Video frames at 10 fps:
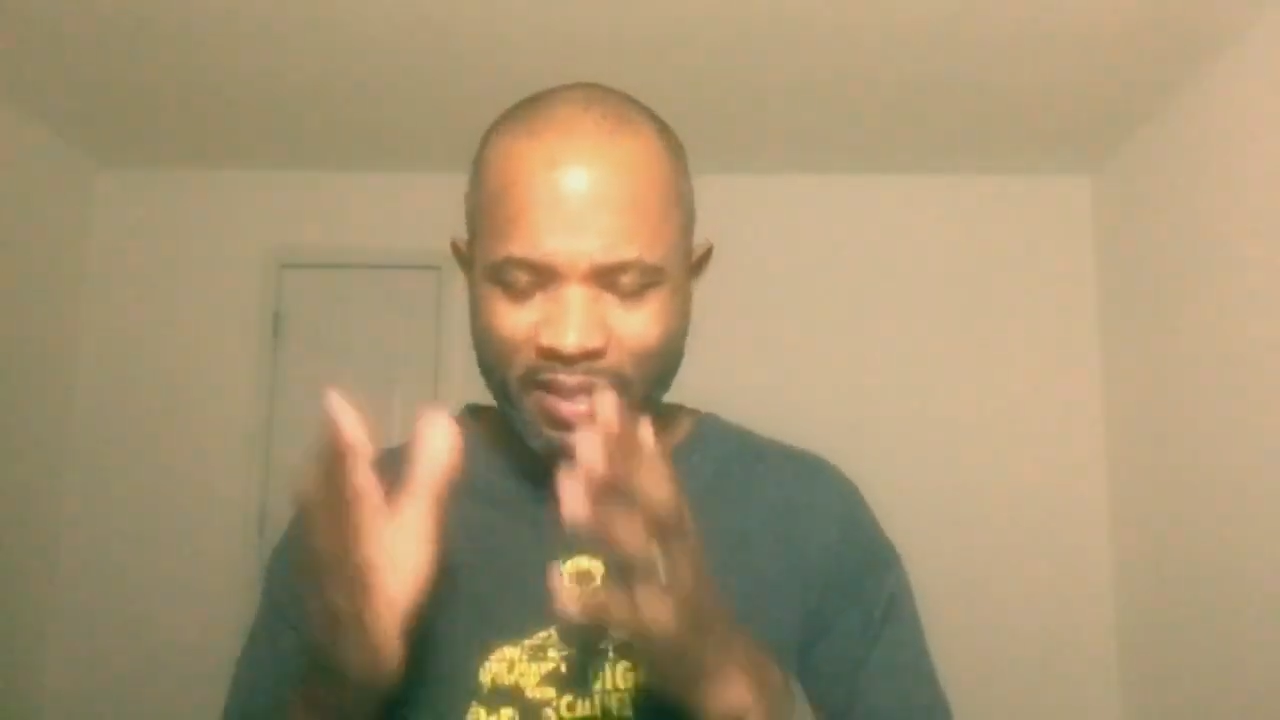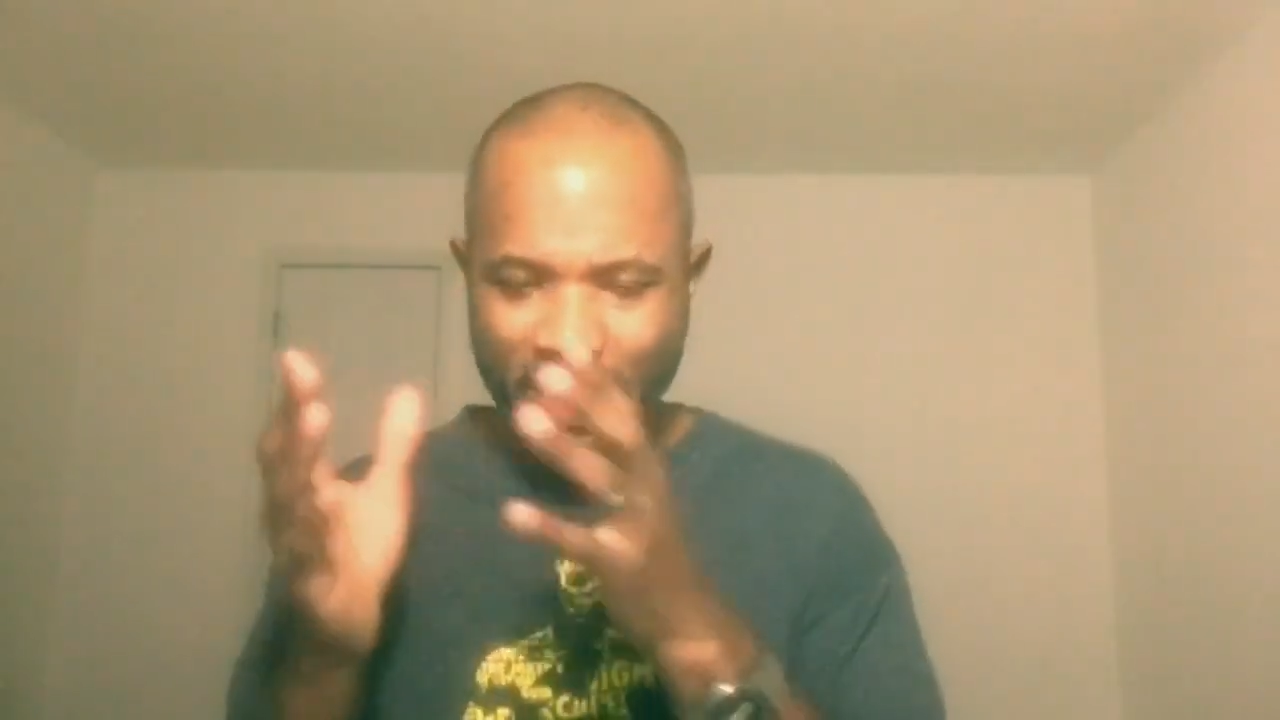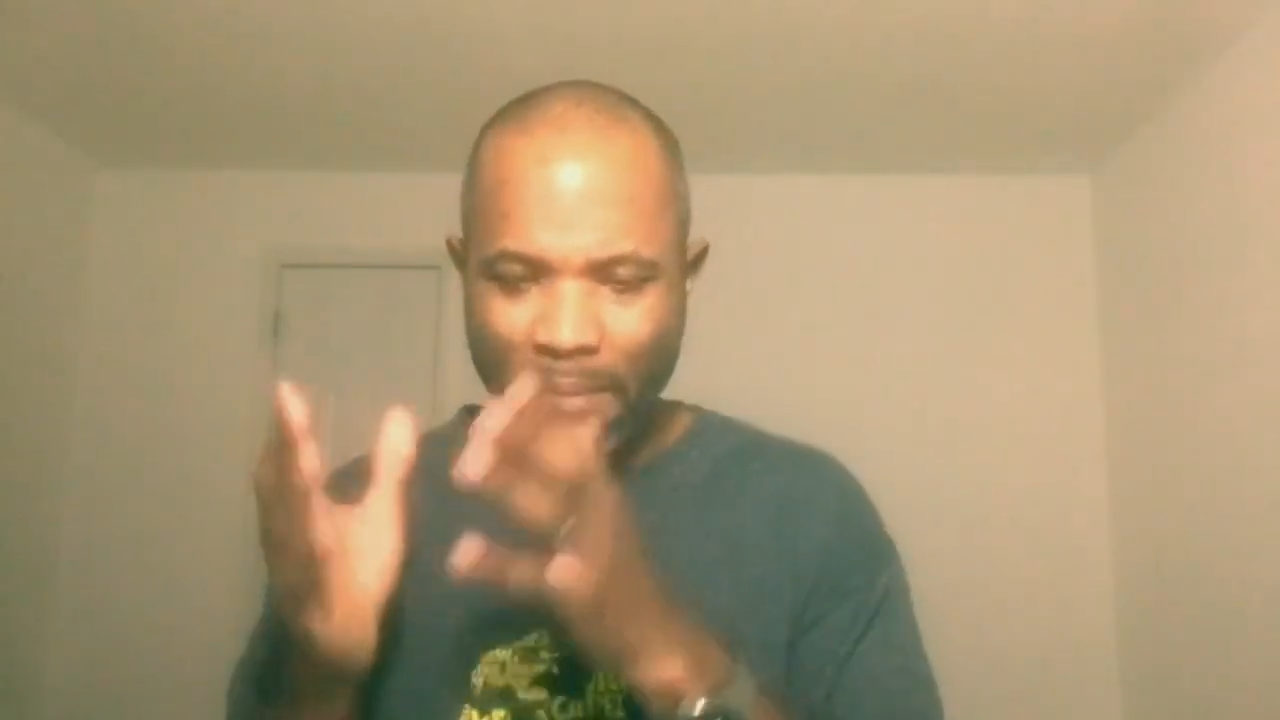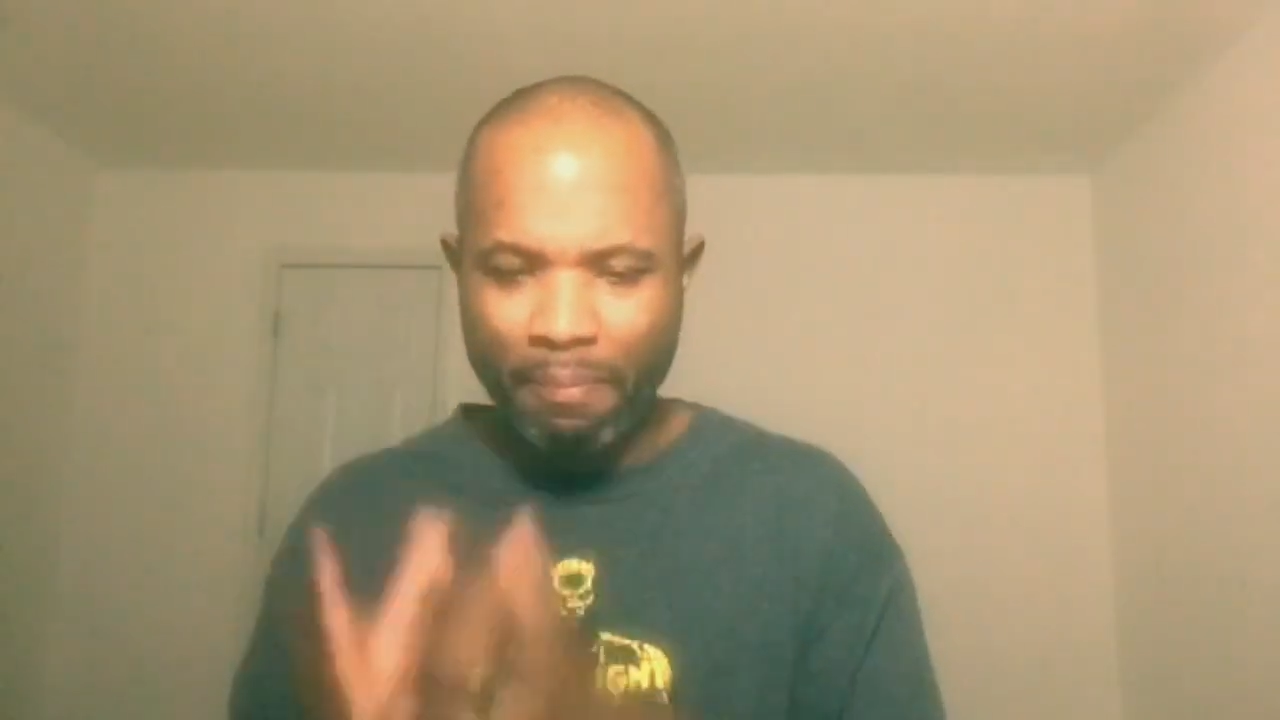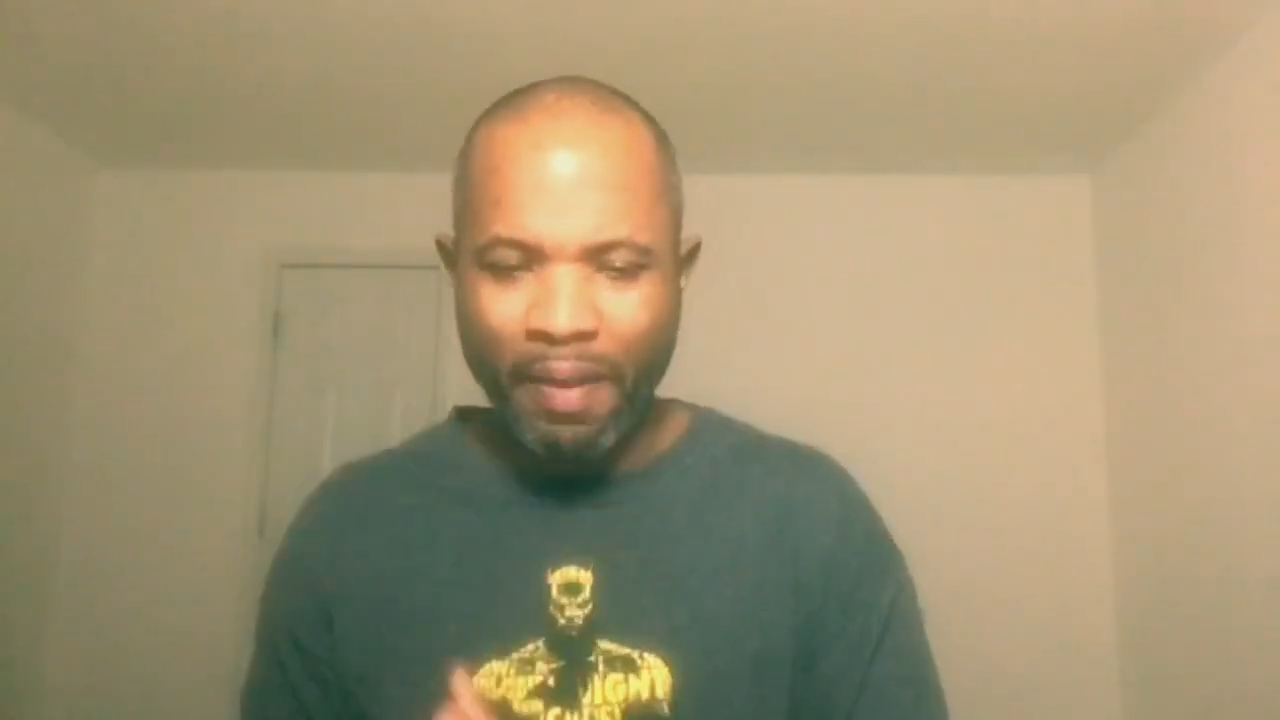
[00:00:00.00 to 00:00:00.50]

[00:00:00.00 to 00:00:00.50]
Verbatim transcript: to get